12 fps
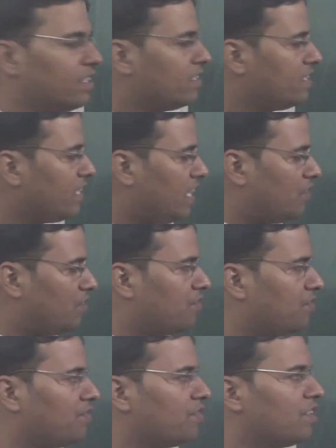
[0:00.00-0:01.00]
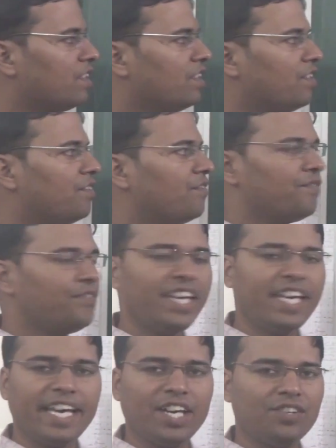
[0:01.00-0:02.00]
Now
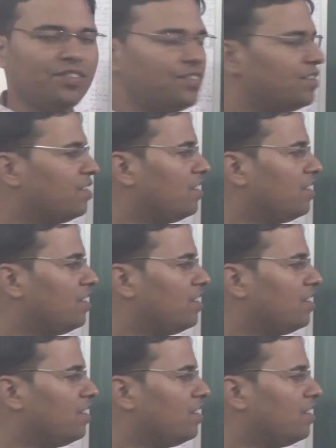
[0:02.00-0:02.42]
we have